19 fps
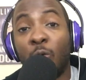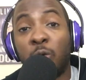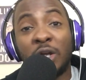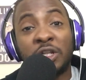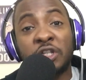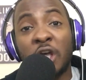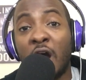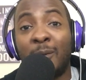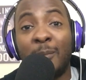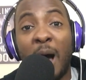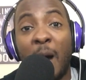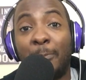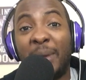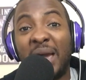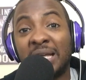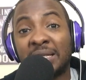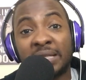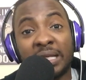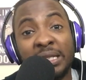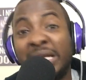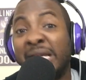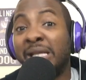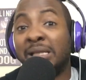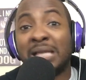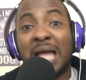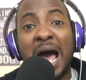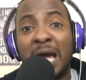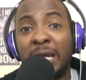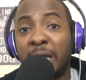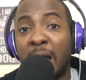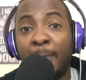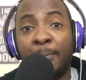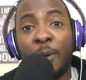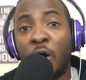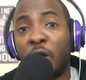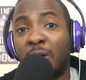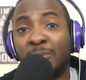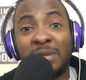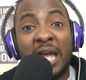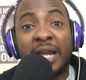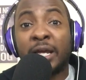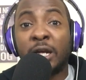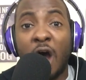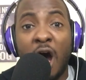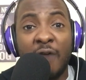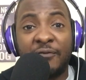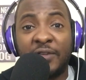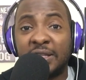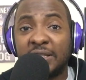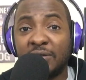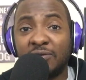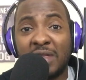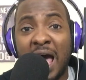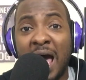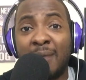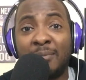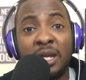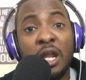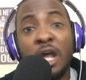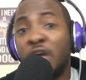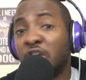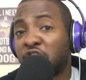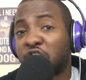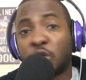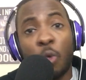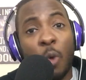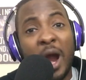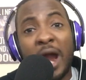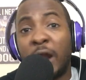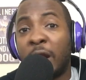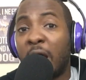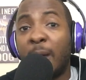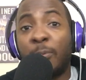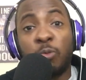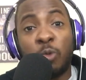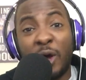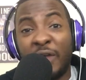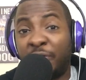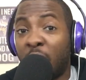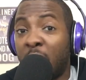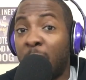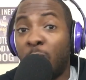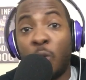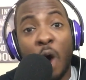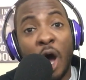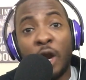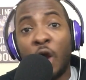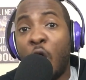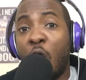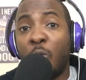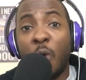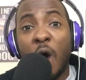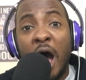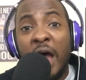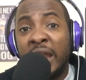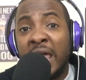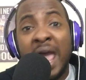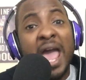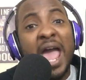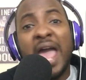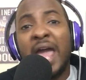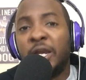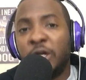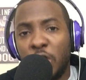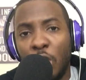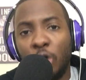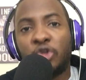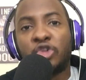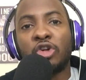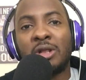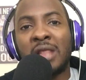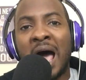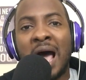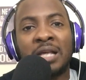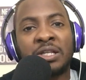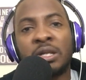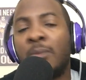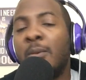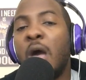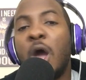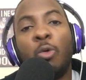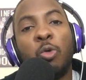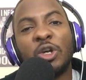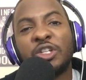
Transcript: We're talking about basically lined up on him like an offensive lineman. Squared up with them one-on-one and neutralized them.